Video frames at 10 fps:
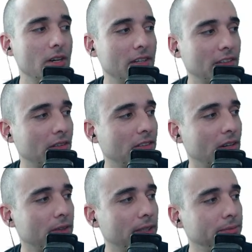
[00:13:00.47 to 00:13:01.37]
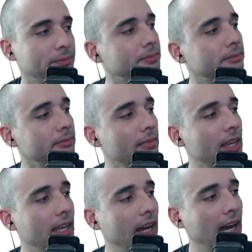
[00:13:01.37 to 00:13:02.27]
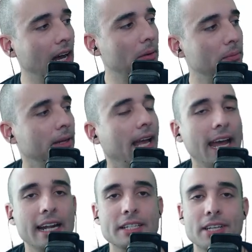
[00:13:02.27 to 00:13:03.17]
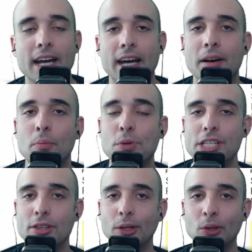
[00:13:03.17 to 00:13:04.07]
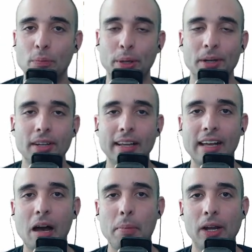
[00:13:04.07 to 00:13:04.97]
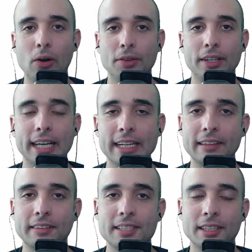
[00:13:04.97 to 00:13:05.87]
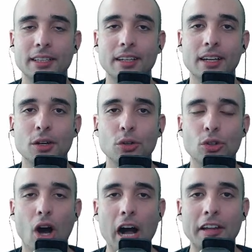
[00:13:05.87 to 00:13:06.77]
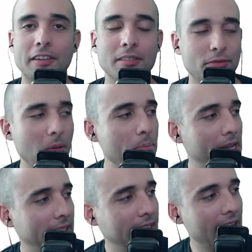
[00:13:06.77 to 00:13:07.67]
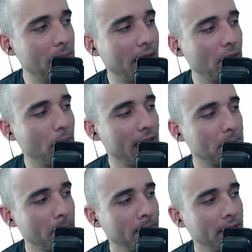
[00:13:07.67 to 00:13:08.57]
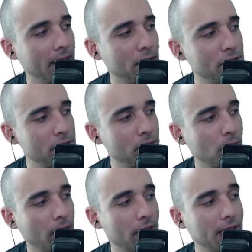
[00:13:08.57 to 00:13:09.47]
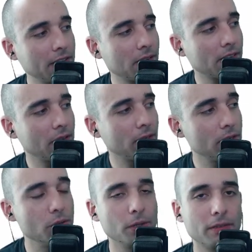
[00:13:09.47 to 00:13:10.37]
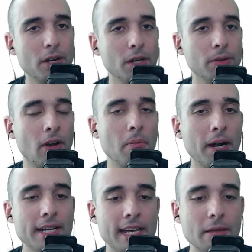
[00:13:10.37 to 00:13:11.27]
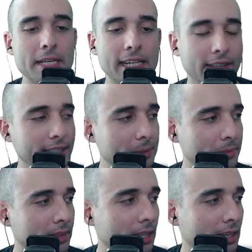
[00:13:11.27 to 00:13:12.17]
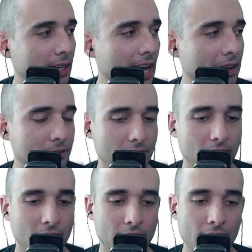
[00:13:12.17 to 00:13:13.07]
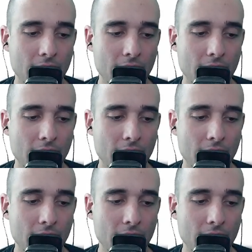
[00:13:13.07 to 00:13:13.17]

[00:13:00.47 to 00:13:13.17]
our Discord server and be in the loop about all the latest goss from Bellingcat. By the way, if you were in the Discord server, you would have known on Monday immediately after